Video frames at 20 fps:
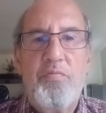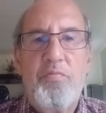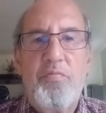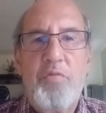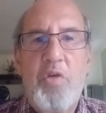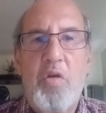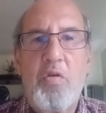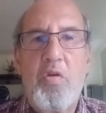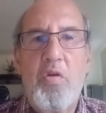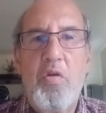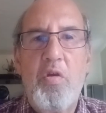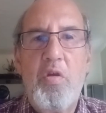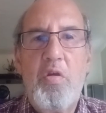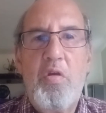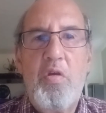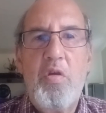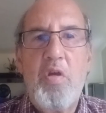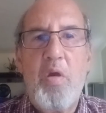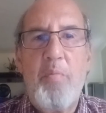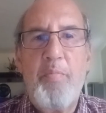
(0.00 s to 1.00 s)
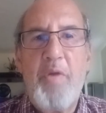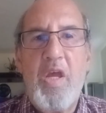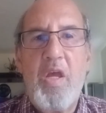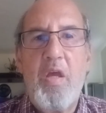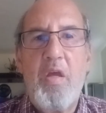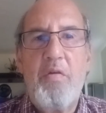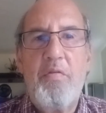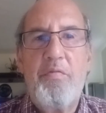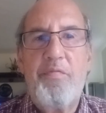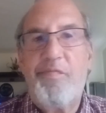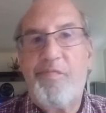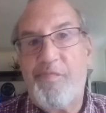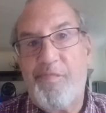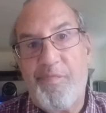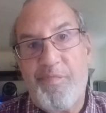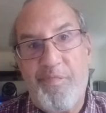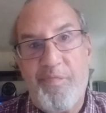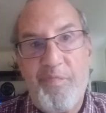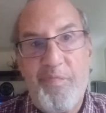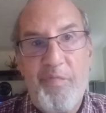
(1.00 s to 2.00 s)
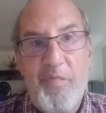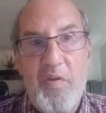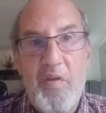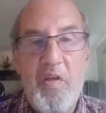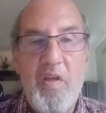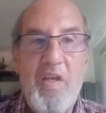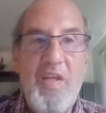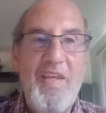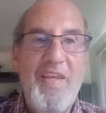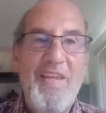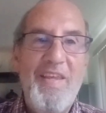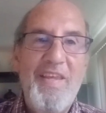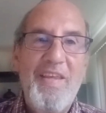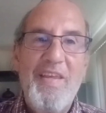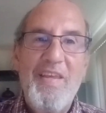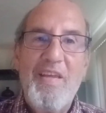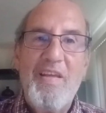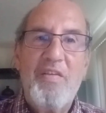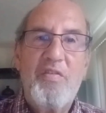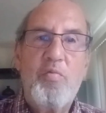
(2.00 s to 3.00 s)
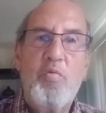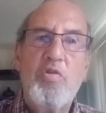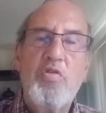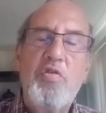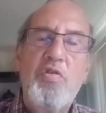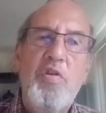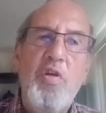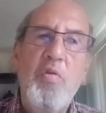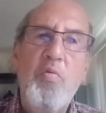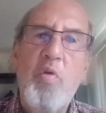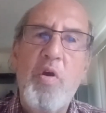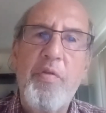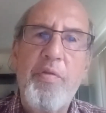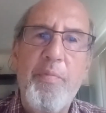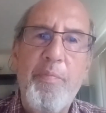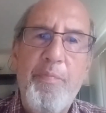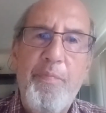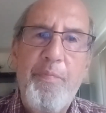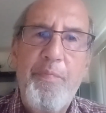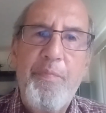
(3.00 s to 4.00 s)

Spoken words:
Not good, not bad. It's what you do with them.